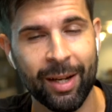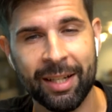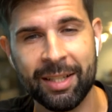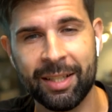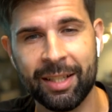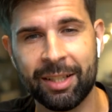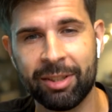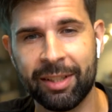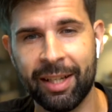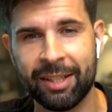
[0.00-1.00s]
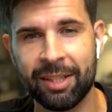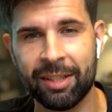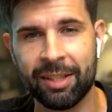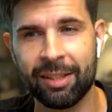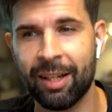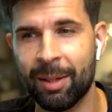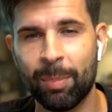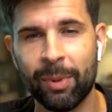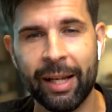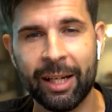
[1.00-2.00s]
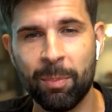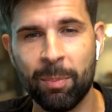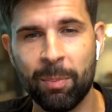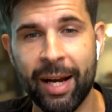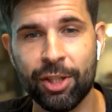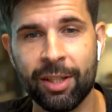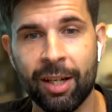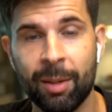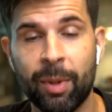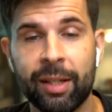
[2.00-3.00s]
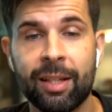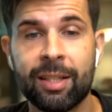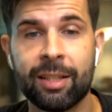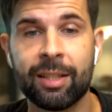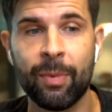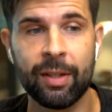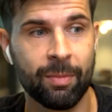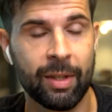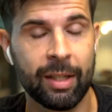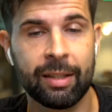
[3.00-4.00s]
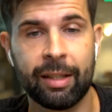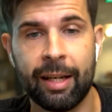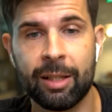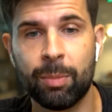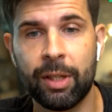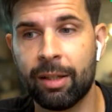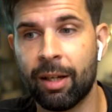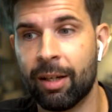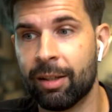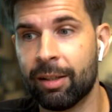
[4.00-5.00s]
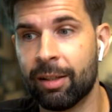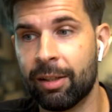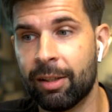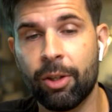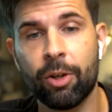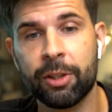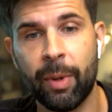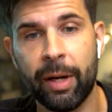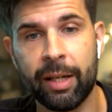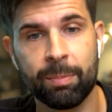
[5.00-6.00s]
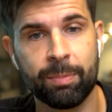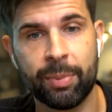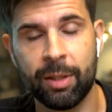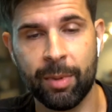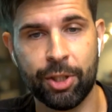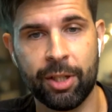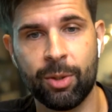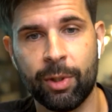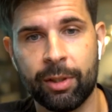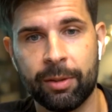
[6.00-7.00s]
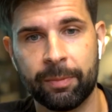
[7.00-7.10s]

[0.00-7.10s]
secret technical black magic, but it is something that can be learned by pretty much anyone.